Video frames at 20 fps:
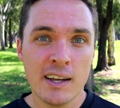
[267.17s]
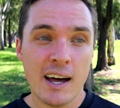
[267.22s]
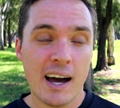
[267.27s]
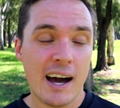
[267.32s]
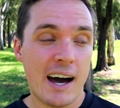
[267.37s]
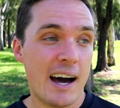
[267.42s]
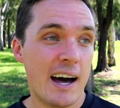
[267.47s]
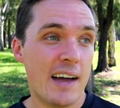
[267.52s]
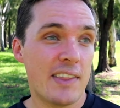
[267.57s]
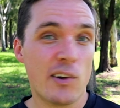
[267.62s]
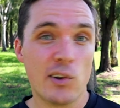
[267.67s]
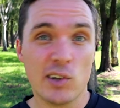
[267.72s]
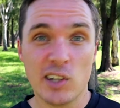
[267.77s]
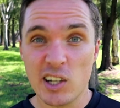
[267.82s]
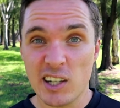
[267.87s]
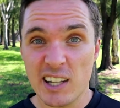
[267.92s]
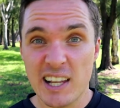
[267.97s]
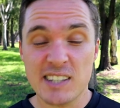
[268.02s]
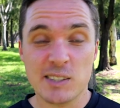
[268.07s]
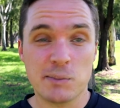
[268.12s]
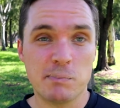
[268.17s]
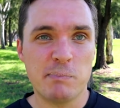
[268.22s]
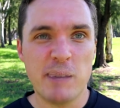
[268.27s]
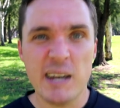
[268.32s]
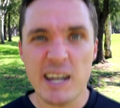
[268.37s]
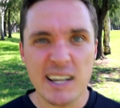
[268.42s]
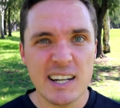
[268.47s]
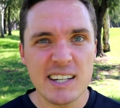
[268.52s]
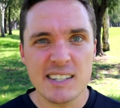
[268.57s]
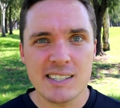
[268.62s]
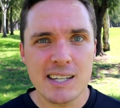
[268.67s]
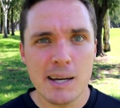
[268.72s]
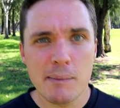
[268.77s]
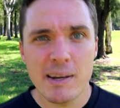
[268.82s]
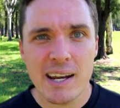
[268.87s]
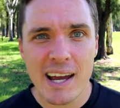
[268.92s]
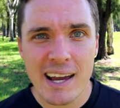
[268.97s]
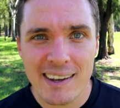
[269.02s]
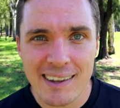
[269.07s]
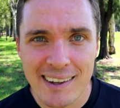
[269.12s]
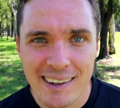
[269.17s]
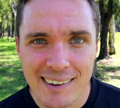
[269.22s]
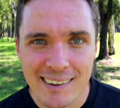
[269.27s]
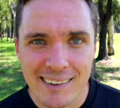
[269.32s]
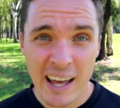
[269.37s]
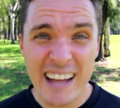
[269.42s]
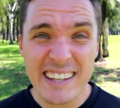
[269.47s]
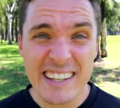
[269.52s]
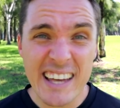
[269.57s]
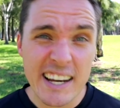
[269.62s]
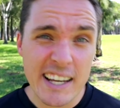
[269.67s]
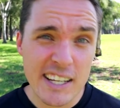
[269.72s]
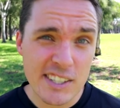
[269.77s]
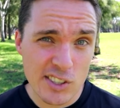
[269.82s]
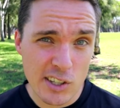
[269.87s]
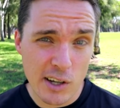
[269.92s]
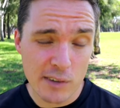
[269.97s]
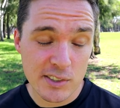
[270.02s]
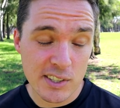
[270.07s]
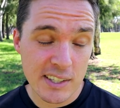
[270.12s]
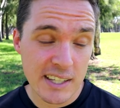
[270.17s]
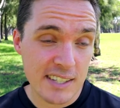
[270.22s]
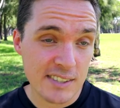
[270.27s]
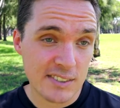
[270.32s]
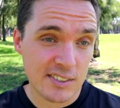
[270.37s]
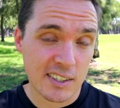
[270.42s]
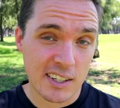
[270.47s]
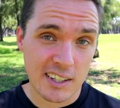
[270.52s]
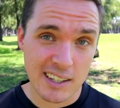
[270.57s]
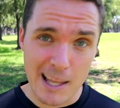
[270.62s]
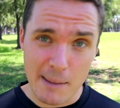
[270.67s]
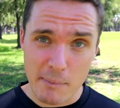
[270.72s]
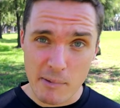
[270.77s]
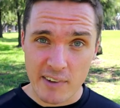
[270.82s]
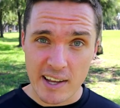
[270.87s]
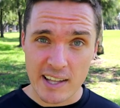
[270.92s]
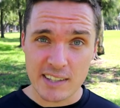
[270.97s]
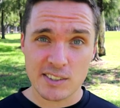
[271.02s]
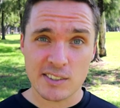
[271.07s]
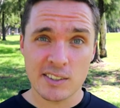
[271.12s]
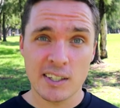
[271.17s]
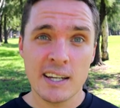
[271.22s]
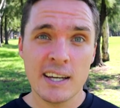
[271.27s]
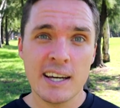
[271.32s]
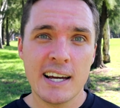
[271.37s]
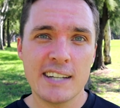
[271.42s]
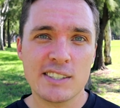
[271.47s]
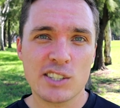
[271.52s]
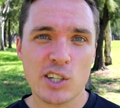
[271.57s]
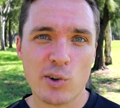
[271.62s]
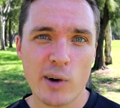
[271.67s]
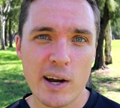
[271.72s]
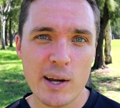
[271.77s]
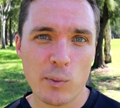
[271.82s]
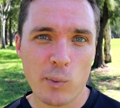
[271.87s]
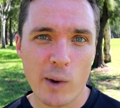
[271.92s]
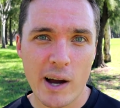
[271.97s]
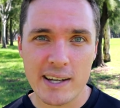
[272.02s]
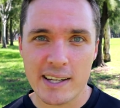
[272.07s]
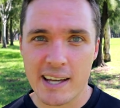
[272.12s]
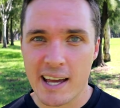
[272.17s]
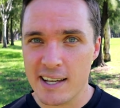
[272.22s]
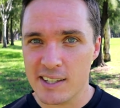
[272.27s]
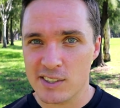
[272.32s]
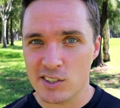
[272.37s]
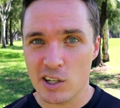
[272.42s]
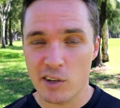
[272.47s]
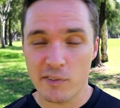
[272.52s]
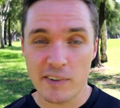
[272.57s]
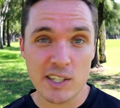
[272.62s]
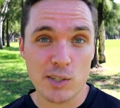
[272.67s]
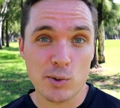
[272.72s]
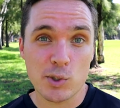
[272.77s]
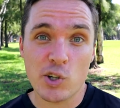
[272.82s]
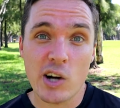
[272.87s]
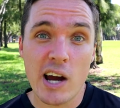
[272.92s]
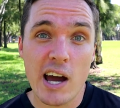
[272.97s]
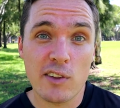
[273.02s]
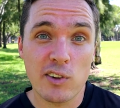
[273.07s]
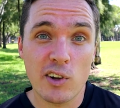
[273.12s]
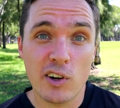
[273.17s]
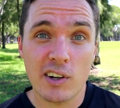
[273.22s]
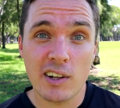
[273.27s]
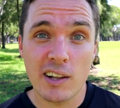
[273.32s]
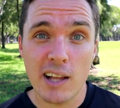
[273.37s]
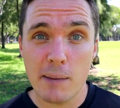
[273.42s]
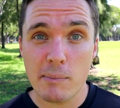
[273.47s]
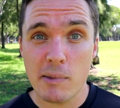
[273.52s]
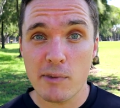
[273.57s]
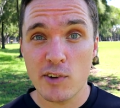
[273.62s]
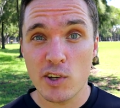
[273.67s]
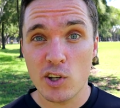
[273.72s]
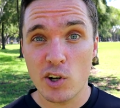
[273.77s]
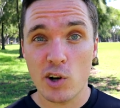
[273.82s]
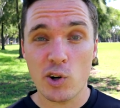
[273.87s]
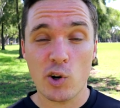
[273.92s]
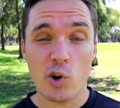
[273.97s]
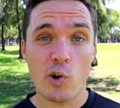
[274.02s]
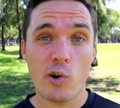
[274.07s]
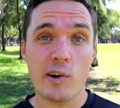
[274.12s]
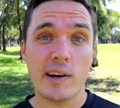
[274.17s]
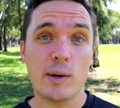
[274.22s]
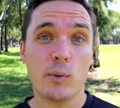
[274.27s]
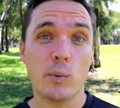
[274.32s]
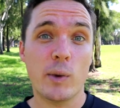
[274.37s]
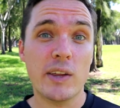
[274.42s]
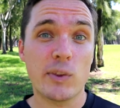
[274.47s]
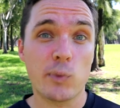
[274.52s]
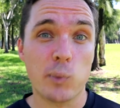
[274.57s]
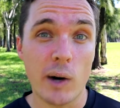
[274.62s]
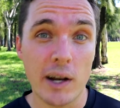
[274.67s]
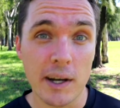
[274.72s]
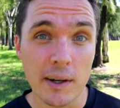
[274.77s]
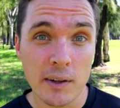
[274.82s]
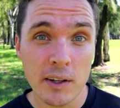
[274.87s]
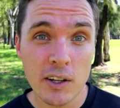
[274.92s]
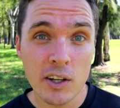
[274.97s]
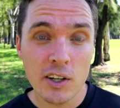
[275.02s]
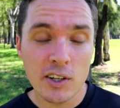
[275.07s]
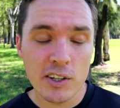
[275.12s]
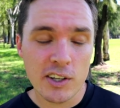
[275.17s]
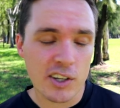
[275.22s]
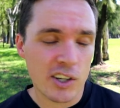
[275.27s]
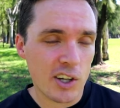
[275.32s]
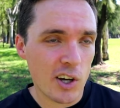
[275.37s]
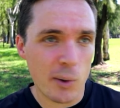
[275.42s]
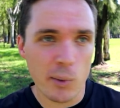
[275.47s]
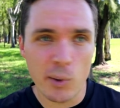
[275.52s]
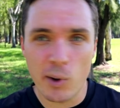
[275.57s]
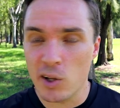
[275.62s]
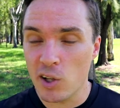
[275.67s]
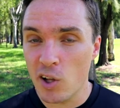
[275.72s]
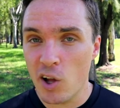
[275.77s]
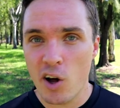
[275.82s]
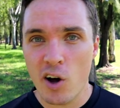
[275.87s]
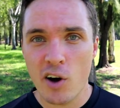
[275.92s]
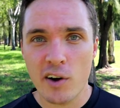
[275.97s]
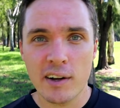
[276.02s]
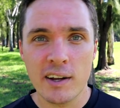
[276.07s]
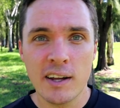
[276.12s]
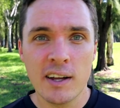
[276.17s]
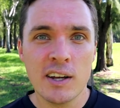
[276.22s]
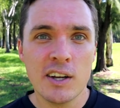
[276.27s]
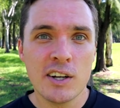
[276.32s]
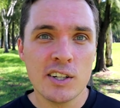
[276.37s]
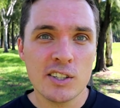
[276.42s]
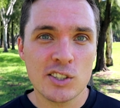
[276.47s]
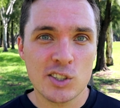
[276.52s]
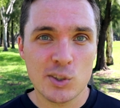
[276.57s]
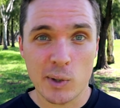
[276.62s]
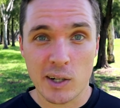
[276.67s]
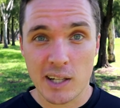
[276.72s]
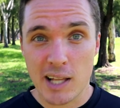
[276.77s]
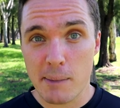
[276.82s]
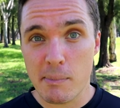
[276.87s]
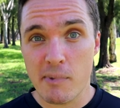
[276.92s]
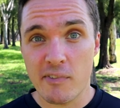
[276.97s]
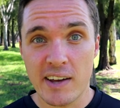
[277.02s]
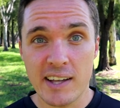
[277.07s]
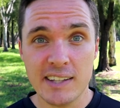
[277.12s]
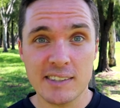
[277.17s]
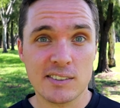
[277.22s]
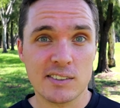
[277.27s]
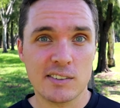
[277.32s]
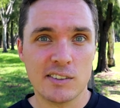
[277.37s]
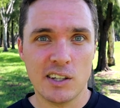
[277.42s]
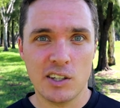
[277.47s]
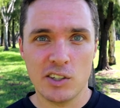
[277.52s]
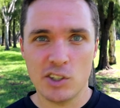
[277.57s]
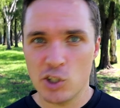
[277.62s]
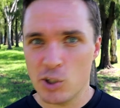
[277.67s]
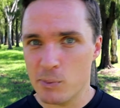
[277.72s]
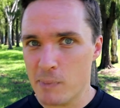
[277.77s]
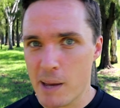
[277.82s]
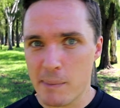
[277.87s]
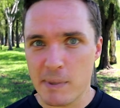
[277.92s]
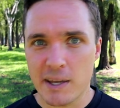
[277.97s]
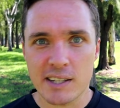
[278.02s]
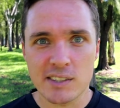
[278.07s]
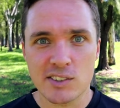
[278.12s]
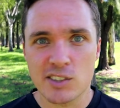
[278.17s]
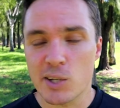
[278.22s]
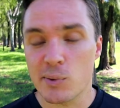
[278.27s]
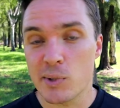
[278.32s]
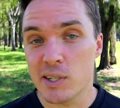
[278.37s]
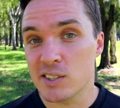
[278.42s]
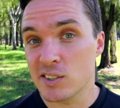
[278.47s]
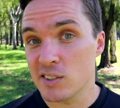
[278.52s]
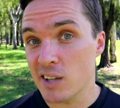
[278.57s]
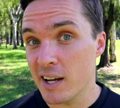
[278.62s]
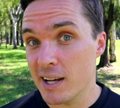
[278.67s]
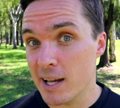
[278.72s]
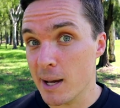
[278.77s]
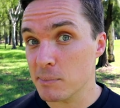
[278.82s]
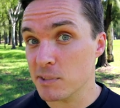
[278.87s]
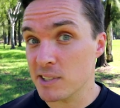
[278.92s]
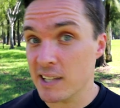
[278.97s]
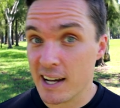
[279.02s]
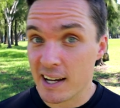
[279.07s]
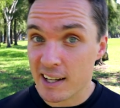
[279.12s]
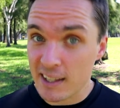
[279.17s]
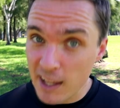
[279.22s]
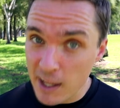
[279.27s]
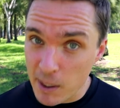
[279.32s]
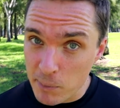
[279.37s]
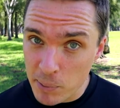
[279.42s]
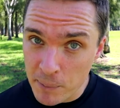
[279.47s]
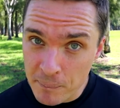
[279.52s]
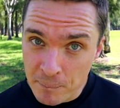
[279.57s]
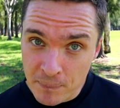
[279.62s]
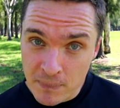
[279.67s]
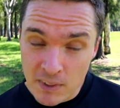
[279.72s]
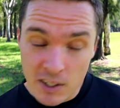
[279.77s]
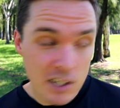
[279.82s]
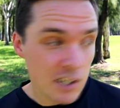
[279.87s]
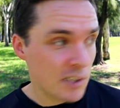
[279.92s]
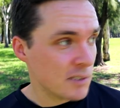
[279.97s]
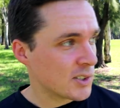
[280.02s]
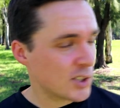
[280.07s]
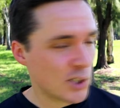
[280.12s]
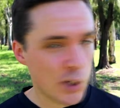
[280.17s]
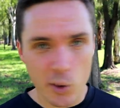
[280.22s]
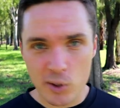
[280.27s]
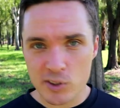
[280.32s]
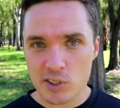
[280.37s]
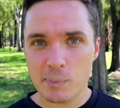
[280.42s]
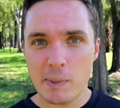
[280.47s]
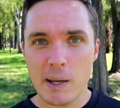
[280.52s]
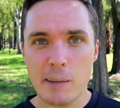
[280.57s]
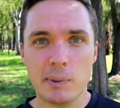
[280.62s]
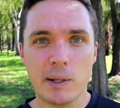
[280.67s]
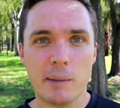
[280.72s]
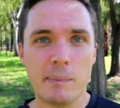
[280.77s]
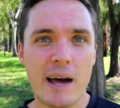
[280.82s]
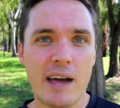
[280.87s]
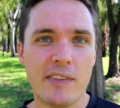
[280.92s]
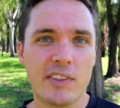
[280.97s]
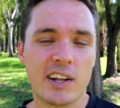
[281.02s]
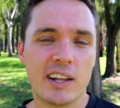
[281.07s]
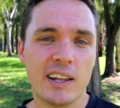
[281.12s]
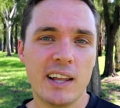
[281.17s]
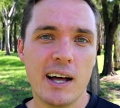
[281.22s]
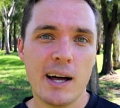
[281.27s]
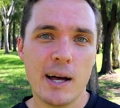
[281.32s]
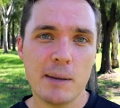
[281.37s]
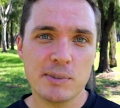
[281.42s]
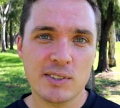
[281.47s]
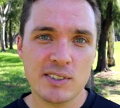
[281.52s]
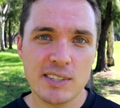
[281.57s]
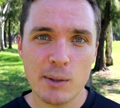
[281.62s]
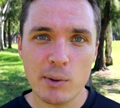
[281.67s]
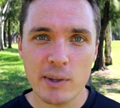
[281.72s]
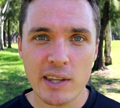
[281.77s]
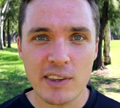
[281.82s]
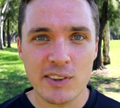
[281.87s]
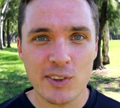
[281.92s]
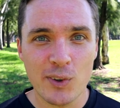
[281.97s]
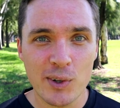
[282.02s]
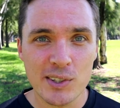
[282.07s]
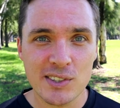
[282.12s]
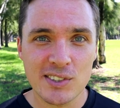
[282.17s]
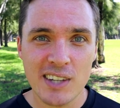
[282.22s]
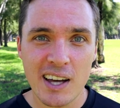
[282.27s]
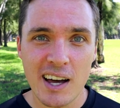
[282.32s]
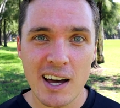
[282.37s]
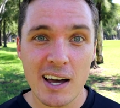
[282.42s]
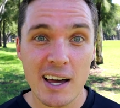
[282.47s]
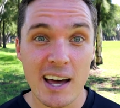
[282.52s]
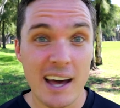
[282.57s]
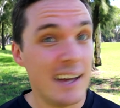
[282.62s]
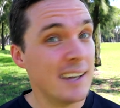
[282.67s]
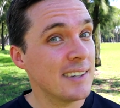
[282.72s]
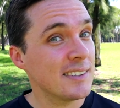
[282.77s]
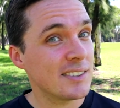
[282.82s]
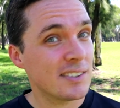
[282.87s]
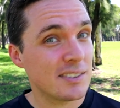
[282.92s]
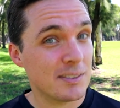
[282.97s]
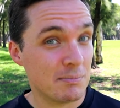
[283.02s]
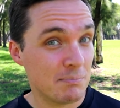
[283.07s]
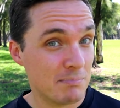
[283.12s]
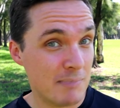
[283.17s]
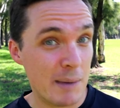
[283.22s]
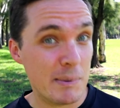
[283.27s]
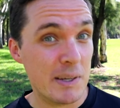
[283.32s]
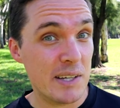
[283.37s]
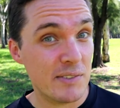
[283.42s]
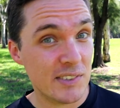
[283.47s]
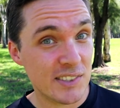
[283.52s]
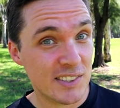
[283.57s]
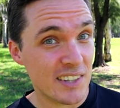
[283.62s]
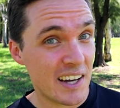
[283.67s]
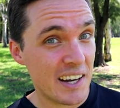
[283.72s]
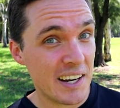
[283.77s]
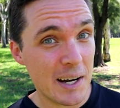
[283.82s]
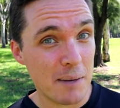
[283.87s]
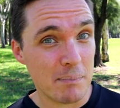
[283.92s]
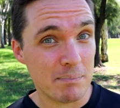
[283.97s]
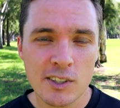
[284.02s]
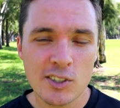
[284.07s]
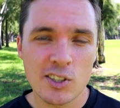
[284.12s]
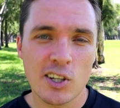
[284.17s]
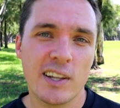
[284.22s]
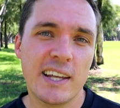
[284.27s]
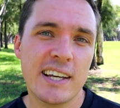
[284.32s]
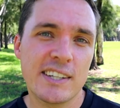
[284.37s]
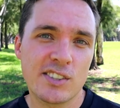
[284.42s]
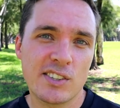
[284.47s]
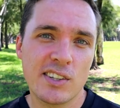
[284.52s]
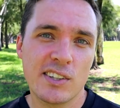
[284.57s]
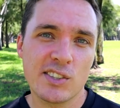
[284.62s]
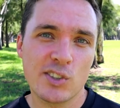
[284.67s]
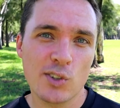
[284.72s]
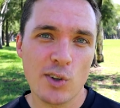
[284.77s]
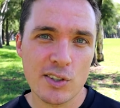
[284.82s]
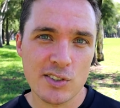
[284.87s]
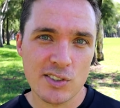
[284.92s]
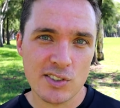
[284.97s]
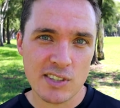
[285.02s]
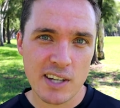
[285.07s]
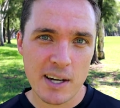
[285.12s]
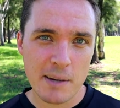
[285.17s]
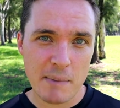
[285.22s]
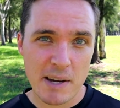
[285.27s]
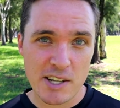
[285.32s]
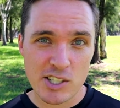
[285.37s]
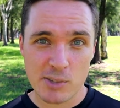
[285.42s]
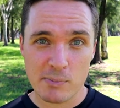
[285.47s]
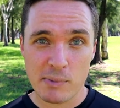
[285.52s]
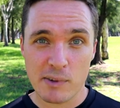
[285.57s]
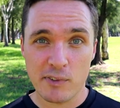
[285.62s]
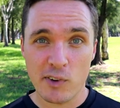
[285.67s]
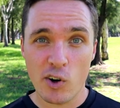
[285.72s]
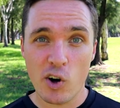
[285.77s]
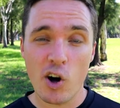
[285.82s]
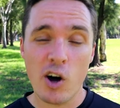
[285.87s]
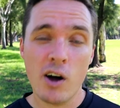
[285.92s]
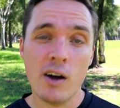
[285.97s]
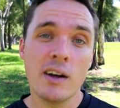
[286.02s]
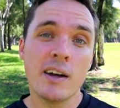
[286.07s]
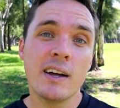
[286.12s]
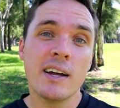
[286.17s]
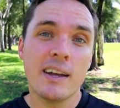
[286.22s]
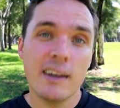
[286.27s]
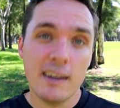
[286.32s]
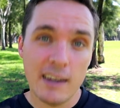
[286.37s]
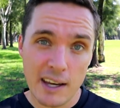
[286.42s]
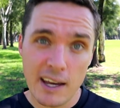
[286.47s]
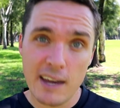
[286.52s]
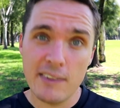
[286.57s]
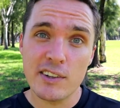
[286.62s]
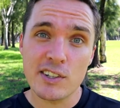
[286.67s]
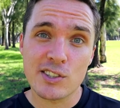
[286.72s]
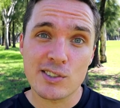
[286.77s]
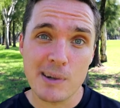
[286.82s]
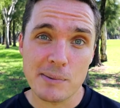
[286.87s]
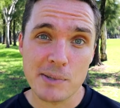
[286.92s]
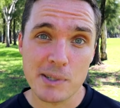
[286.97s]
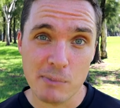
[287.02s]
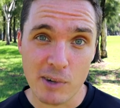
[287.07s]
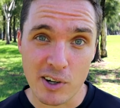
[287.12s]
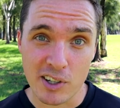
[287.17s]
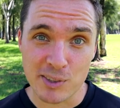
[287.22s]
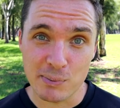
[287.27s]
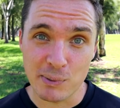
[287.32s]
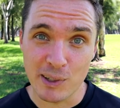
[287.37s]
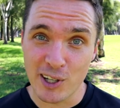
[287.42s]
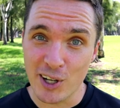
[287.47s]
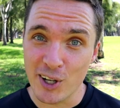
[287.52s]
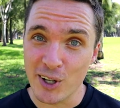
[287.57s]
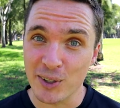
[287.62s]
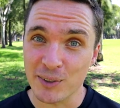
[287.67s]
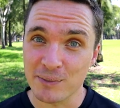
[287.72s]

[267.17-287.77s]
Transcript: They're a little less big and intimidating. And getting yourself to these club events is a great way to get yourself into a triathlon club if you're not already with one. You can go along to a club event that you may be considering signing up to that club, talk to people about the club, see what their thoughts are, and maybe even sign up. So links to the sources I mentioned before in the description box below.